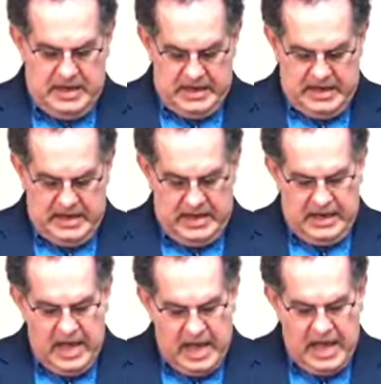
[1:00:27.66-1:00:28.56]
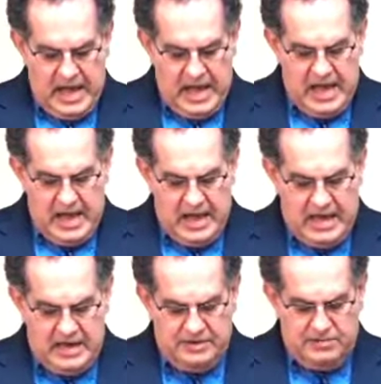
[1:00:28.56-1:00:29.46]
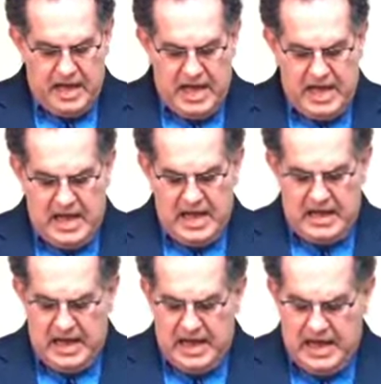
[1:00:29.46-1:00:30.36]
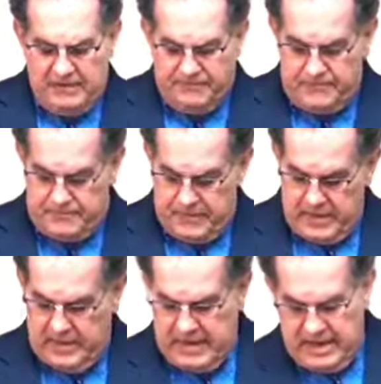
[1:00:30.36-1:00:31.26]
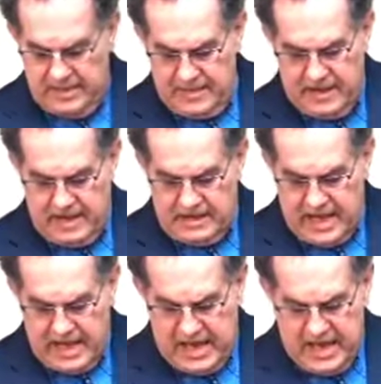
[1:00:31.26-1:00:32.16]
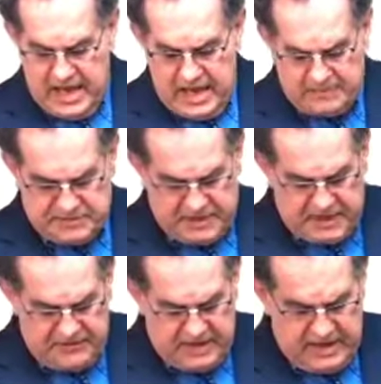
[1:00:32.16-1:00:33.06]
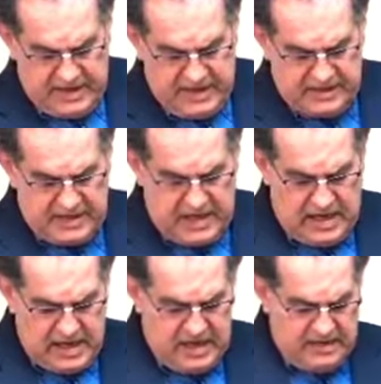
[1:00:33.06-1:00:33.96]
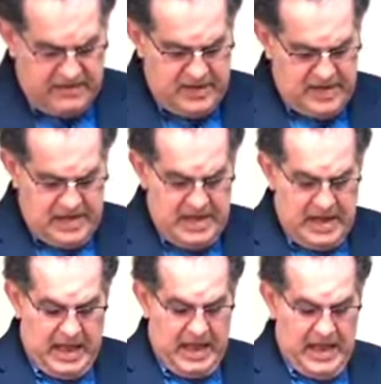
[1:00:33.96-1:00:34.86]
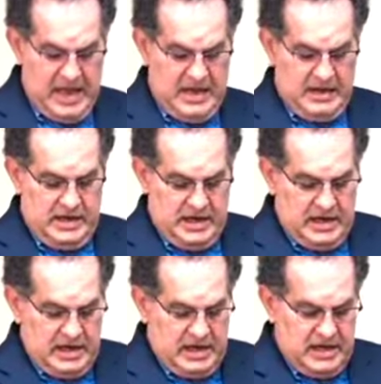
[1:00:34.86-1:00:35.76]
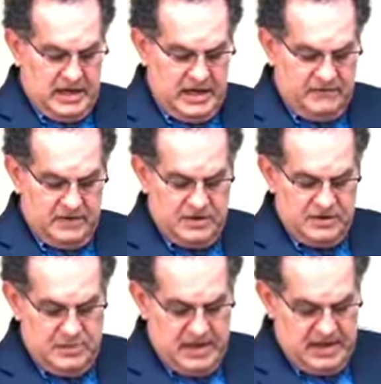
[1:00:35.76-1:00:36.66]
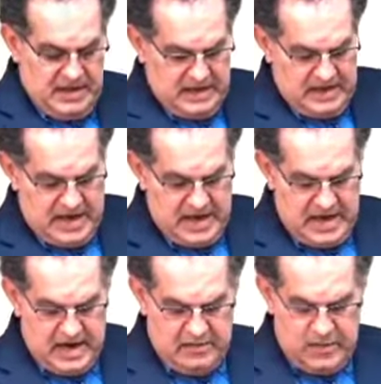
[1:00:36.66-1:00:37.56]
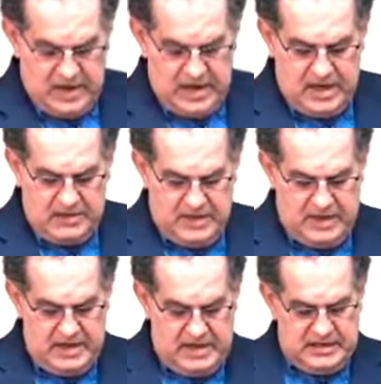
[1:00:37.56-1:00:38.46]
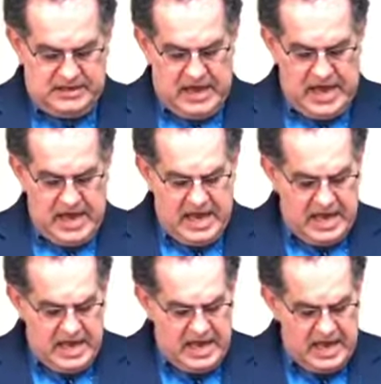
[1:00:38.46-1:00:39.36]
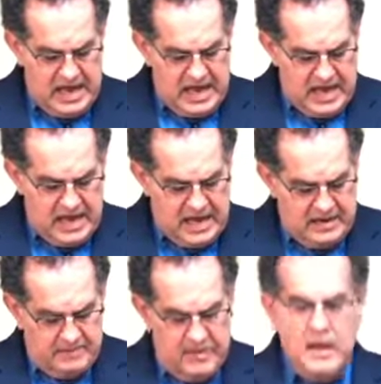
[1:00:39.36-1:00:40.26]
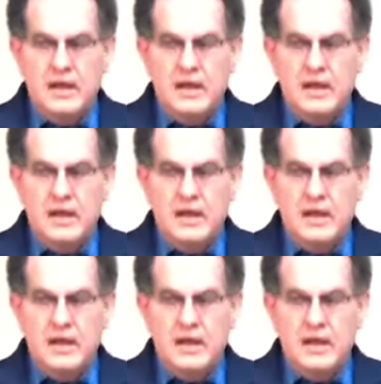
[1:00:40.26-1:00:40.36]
He hideth my life in the depths of his love and covers me there with his hand